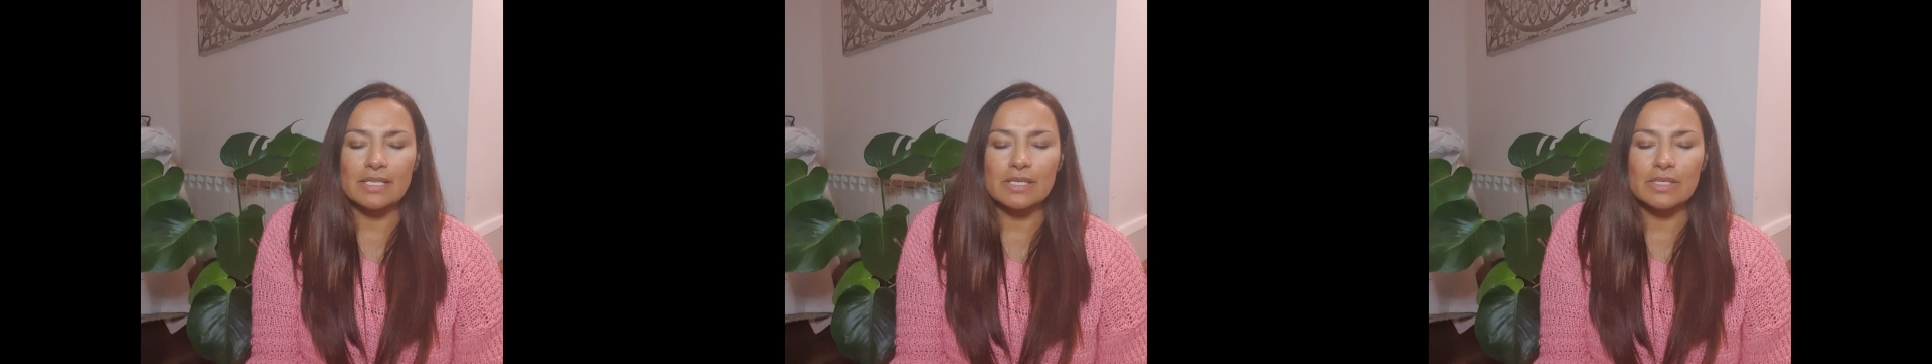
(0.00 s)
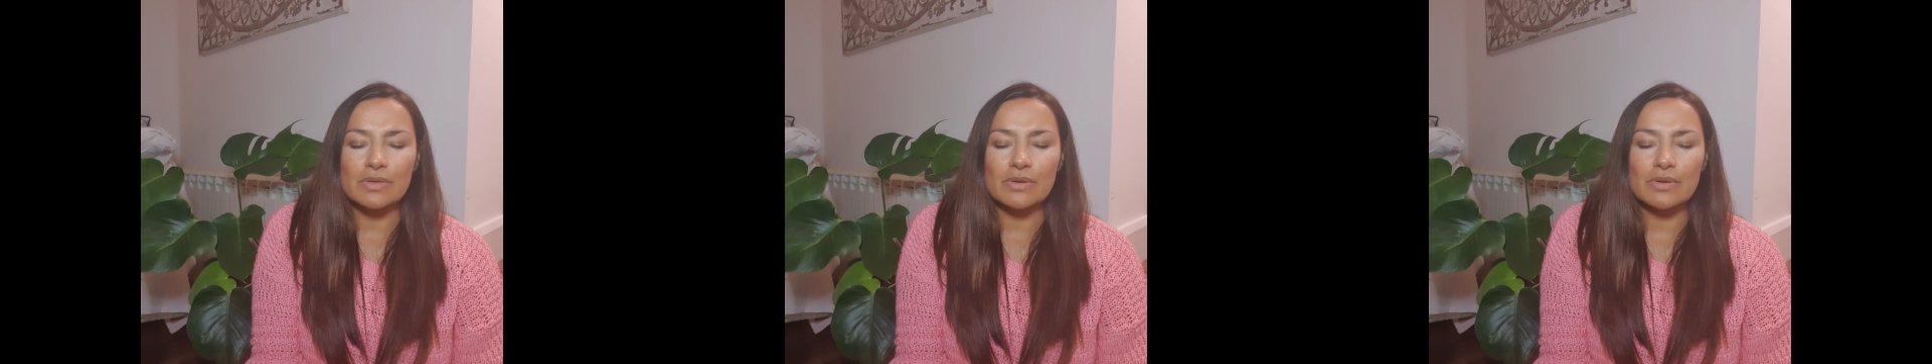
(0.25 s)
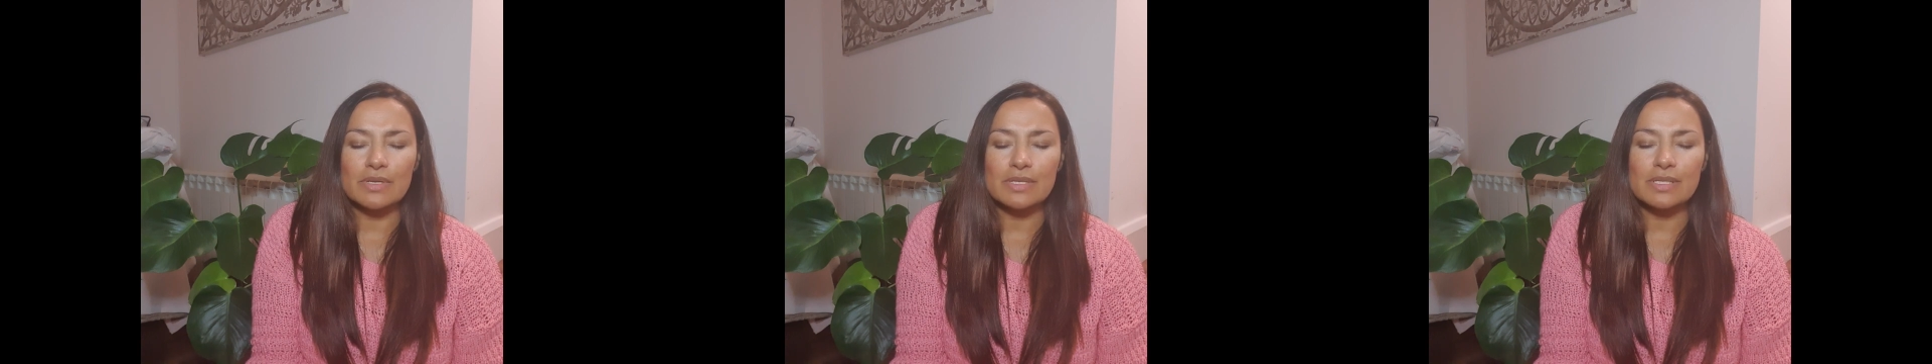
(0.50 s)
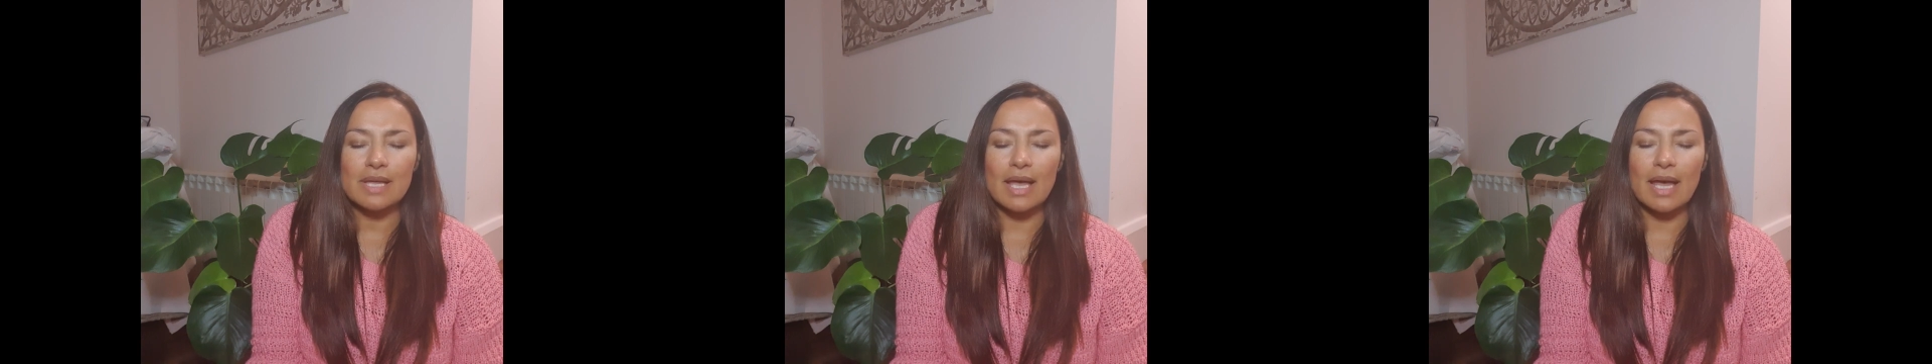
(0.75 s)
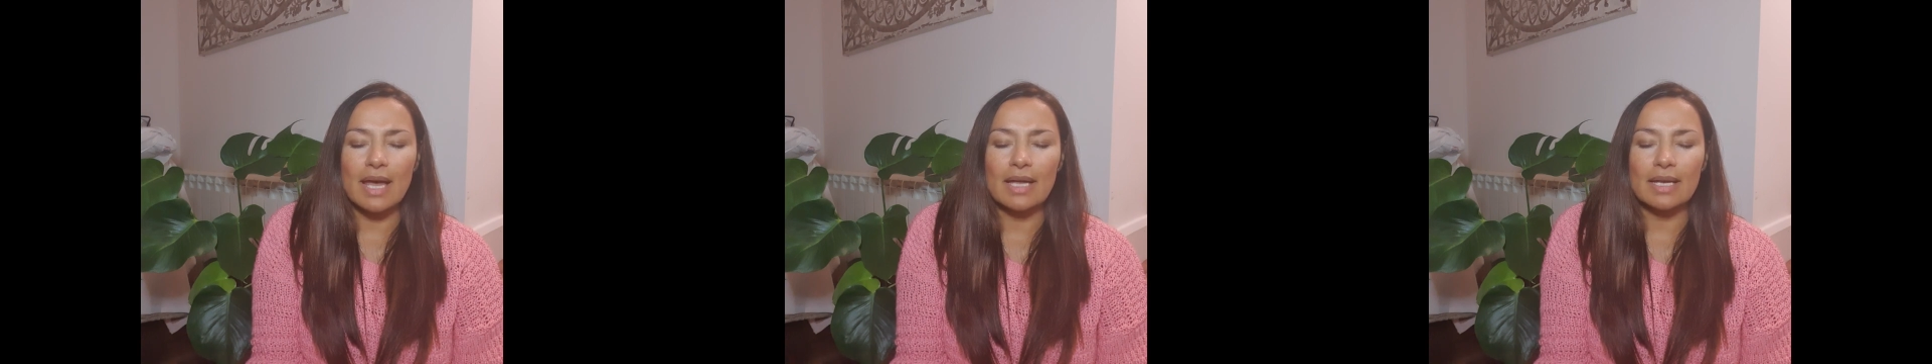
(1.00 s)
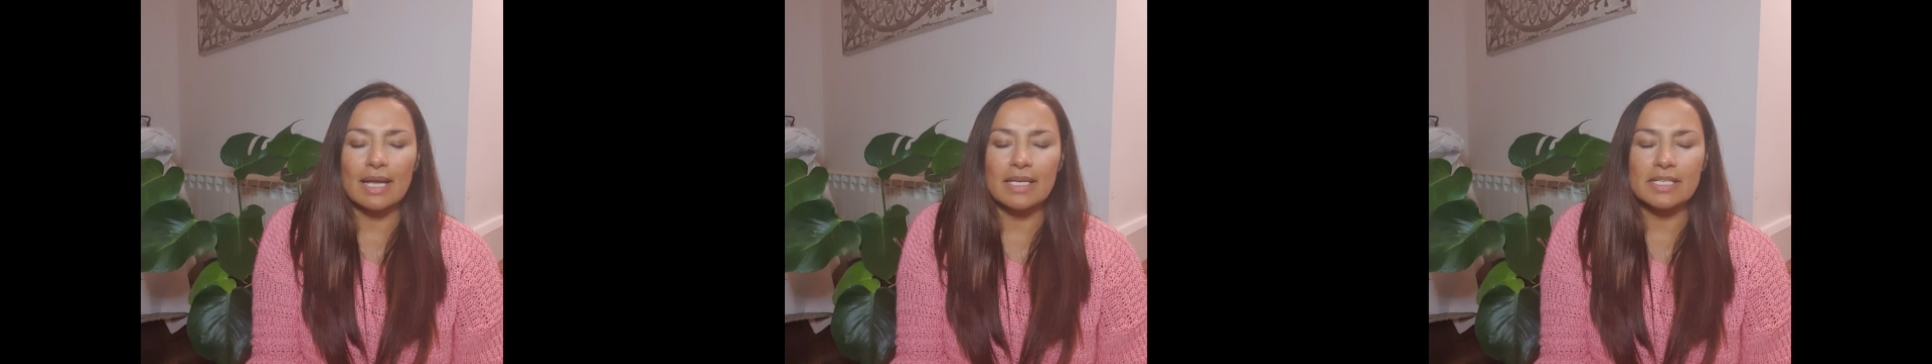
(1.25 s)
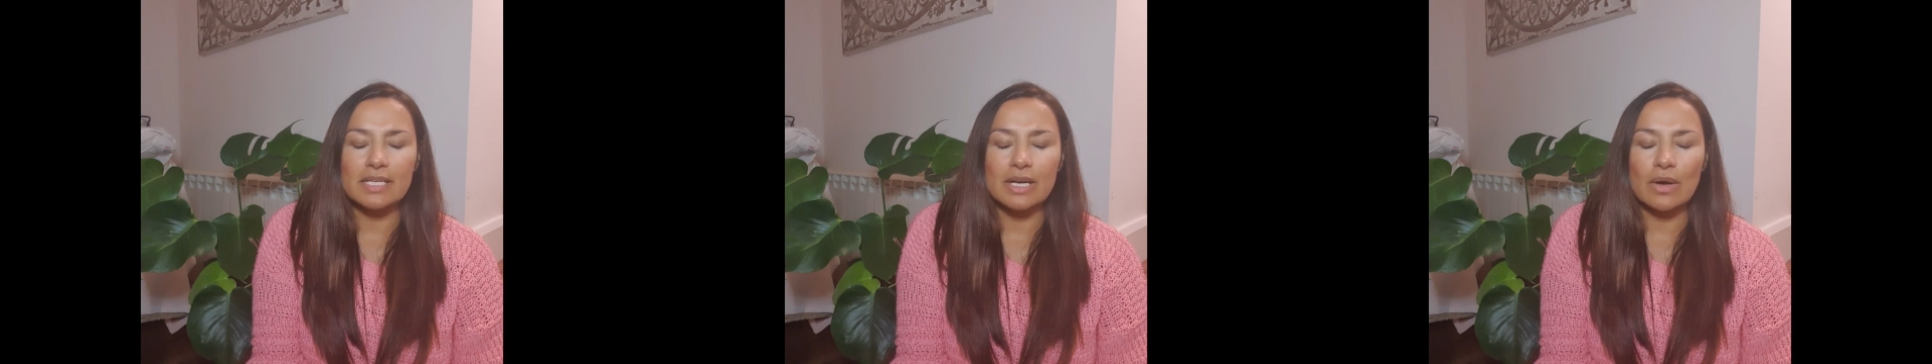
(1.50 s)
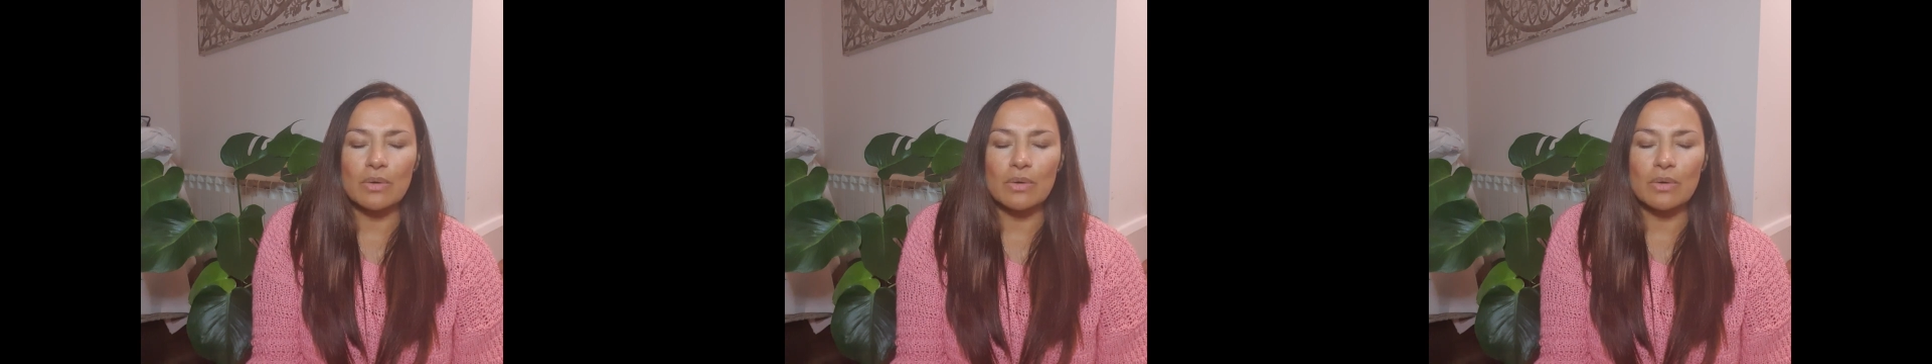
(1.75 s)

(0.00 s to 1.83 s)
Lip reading: to source, and letting go.